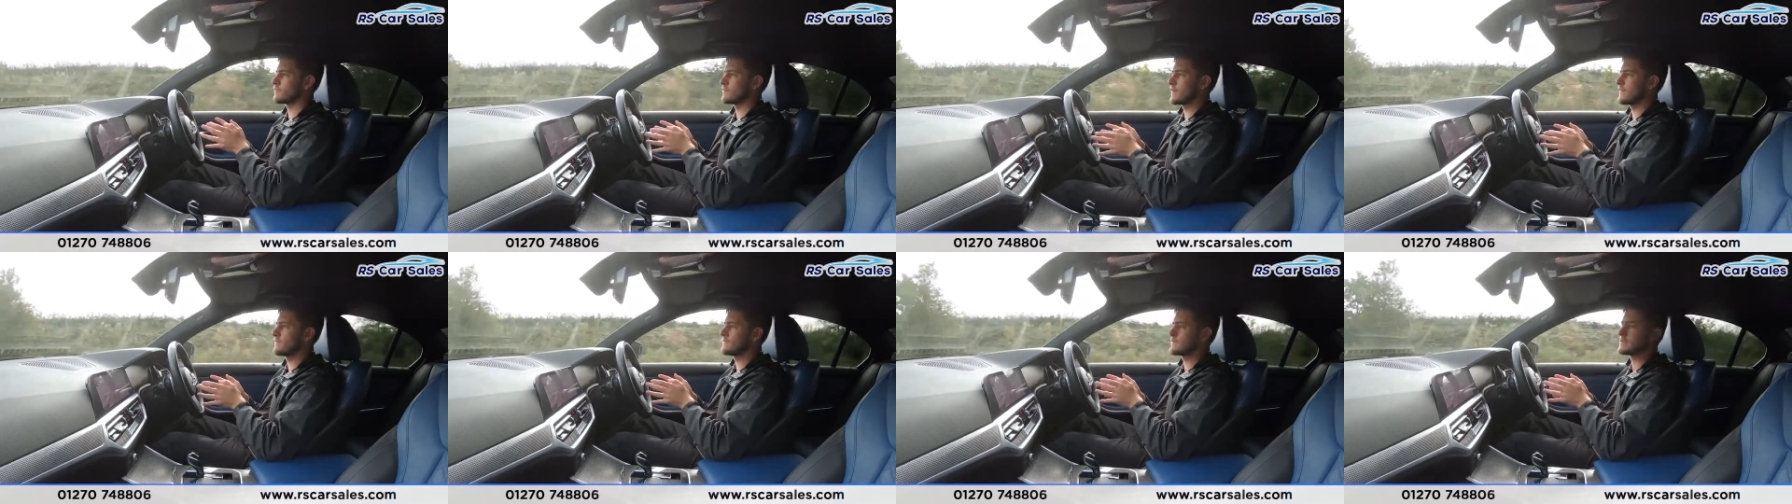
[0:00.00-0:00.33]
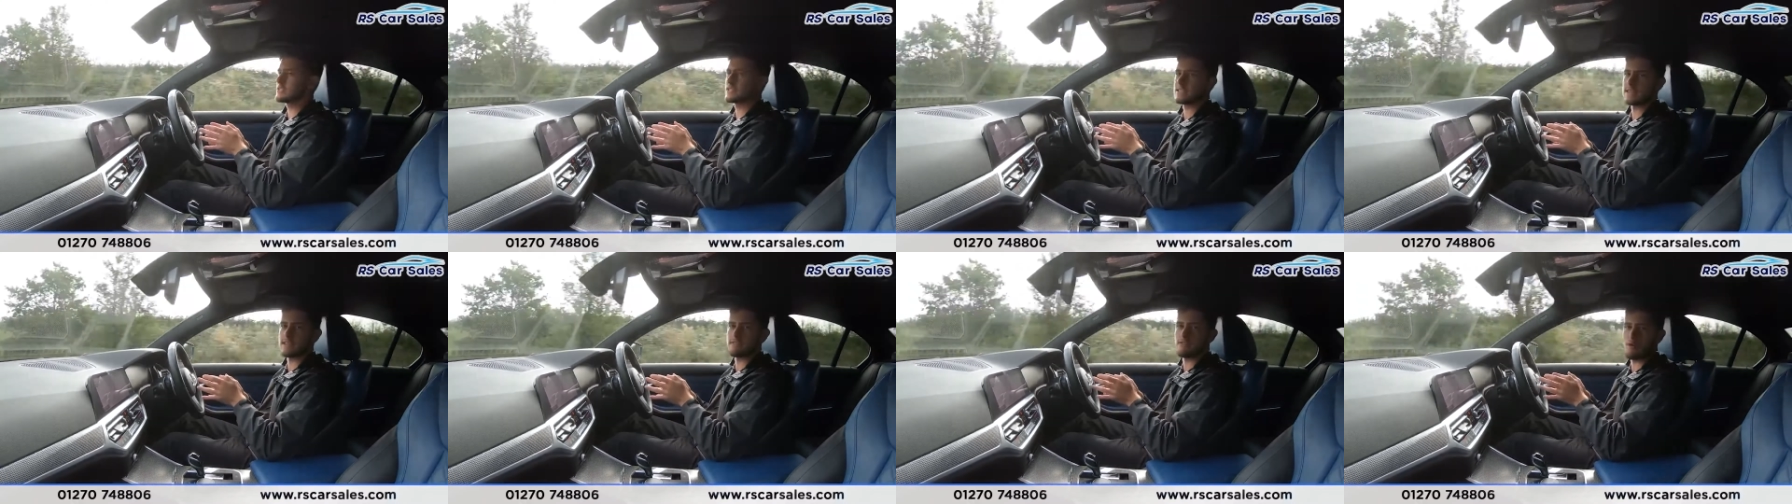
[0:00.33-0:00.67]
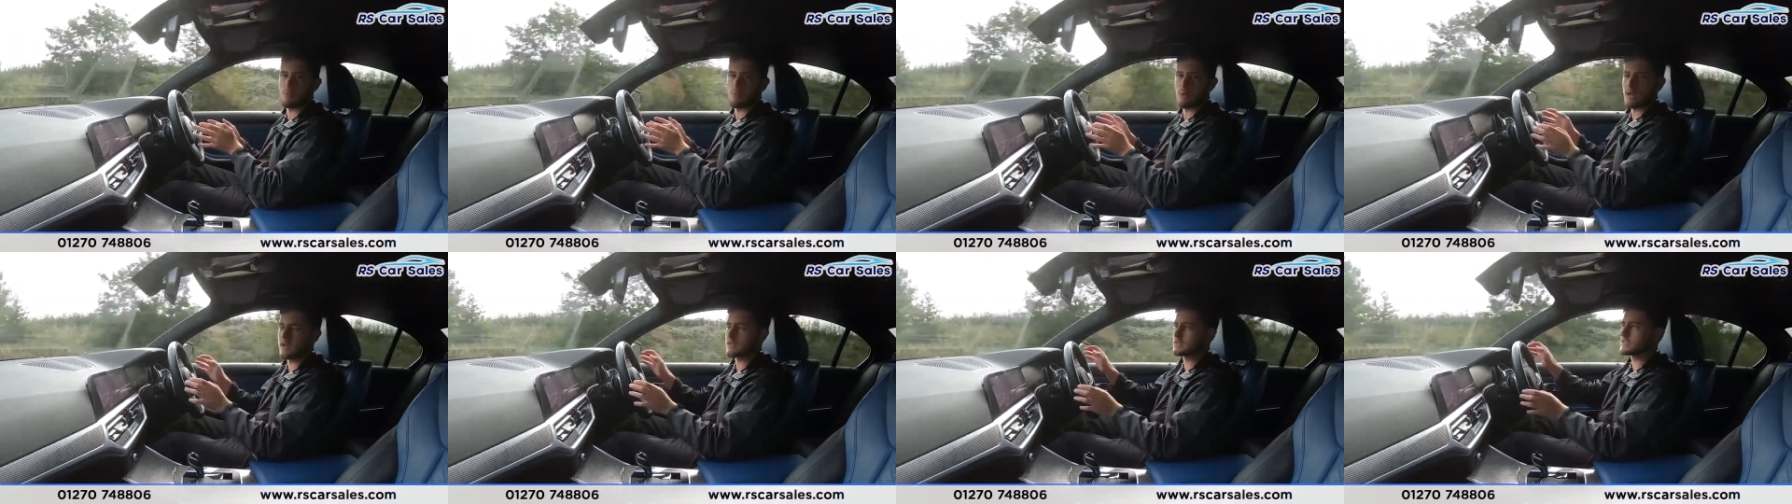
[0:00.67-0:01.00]
with the
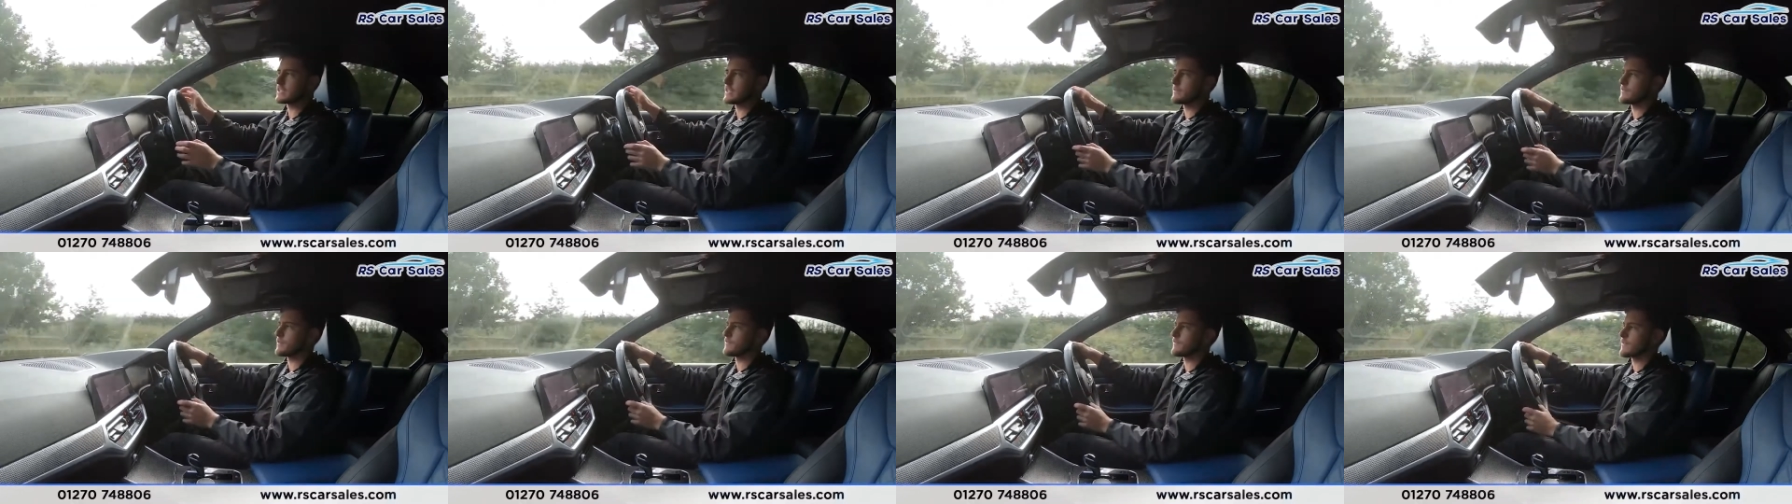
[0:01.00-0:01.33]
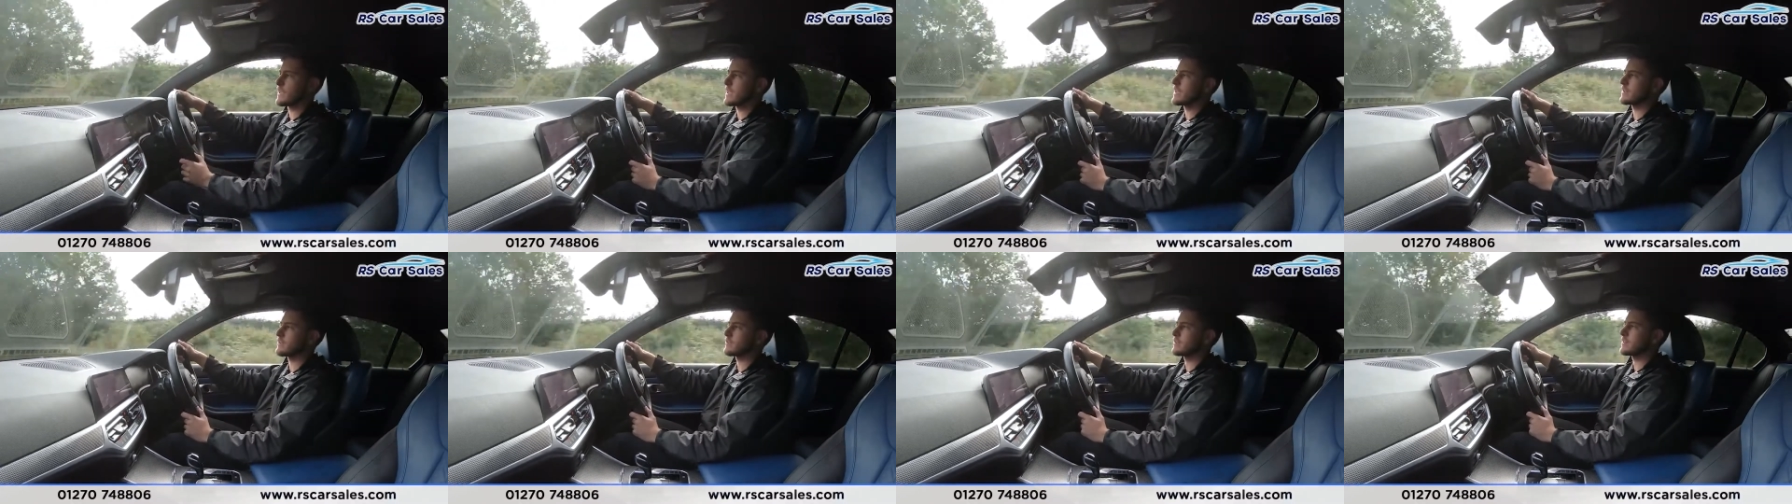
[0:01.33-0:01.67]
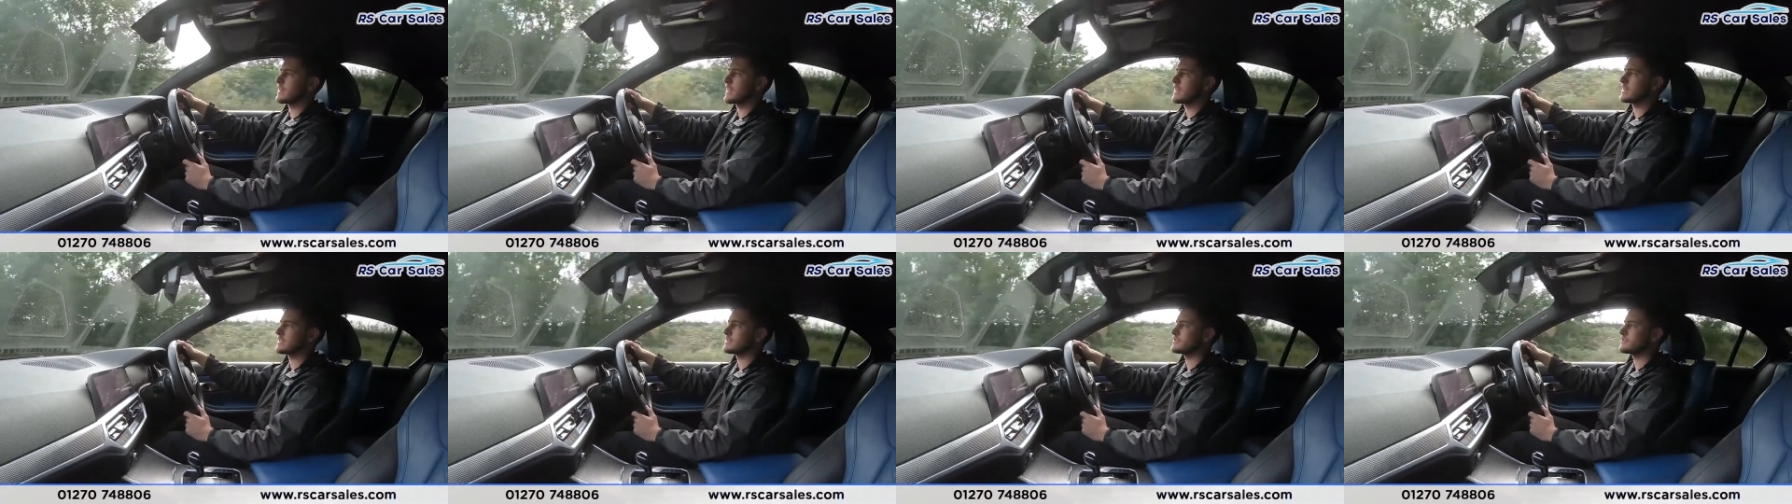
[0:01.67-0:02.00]
steering wheel to keep the
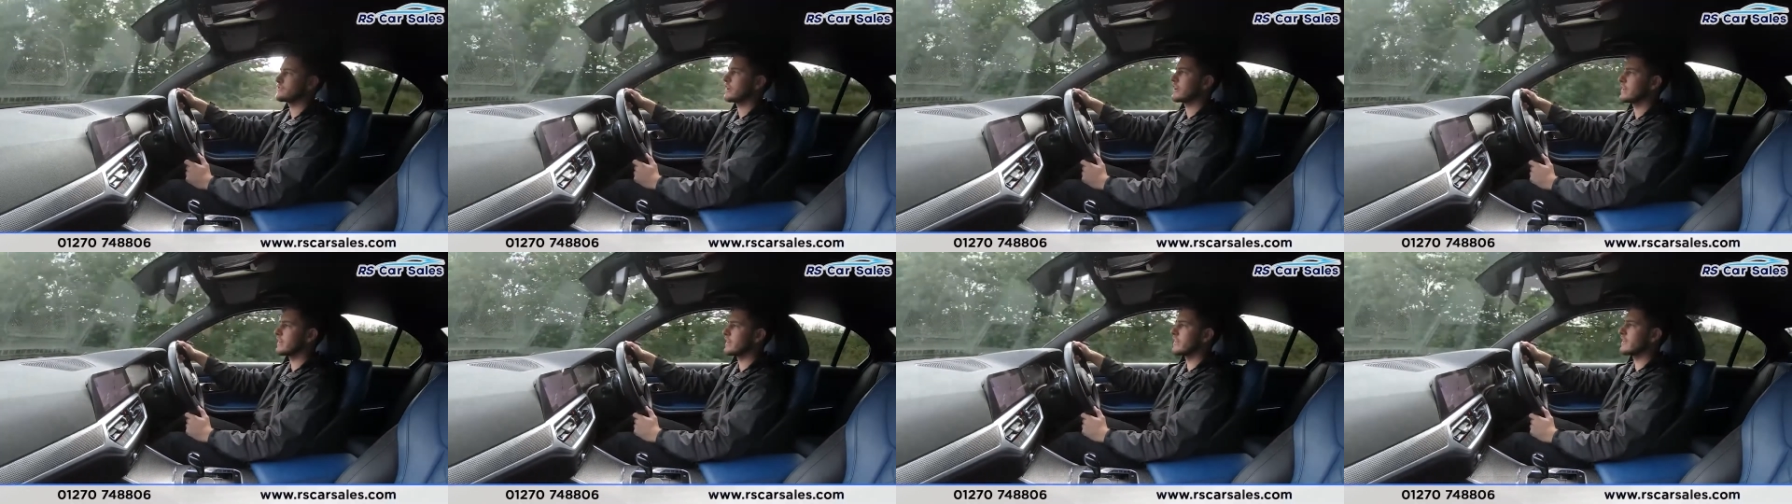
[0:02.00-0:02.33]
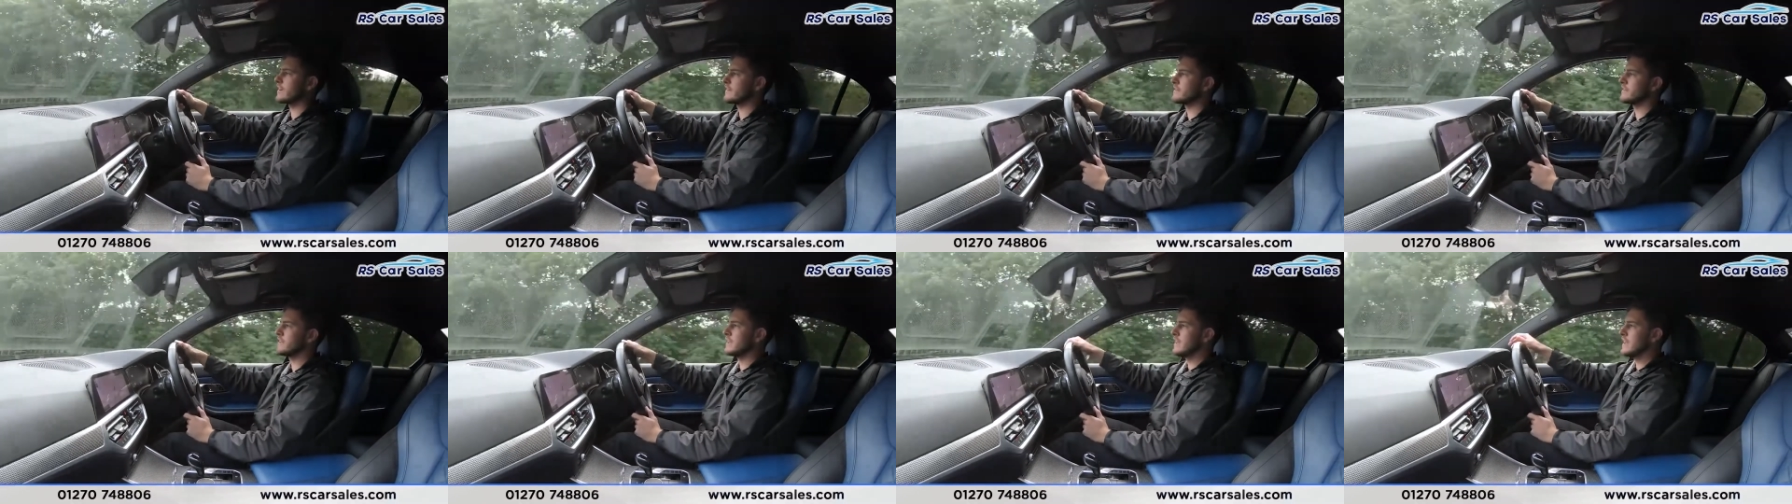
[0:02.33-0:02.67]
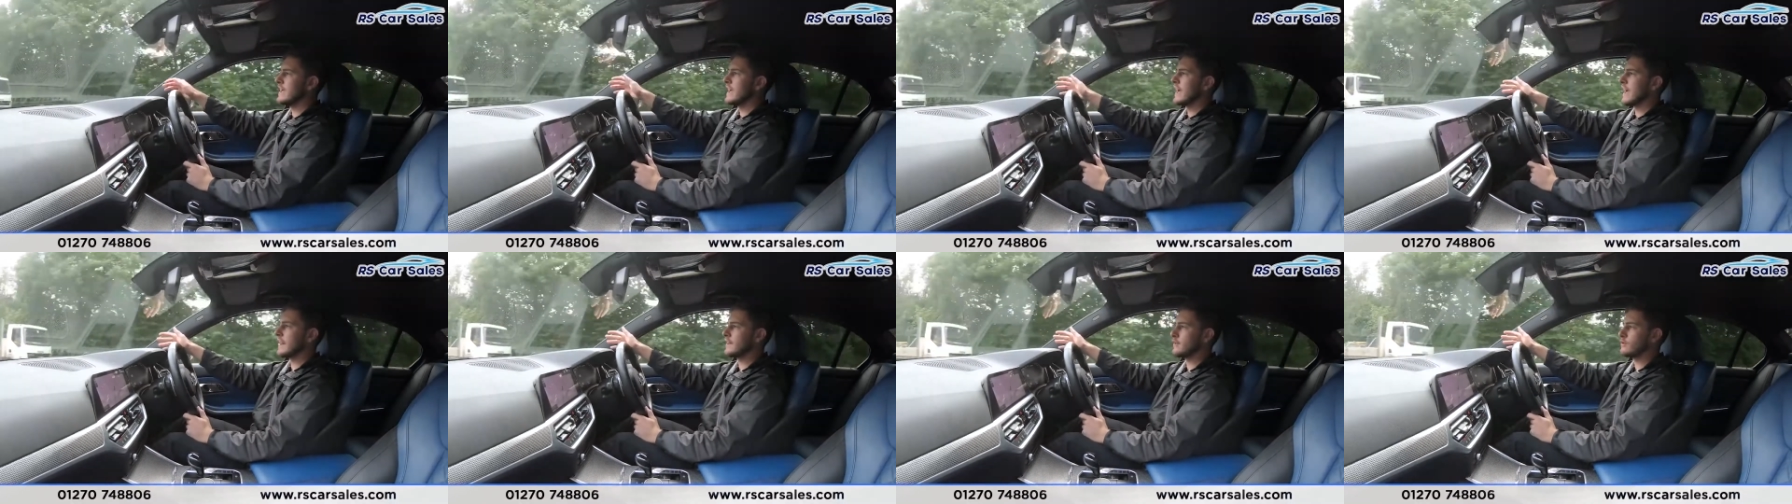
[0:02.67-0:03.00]
vehicle in a straight line.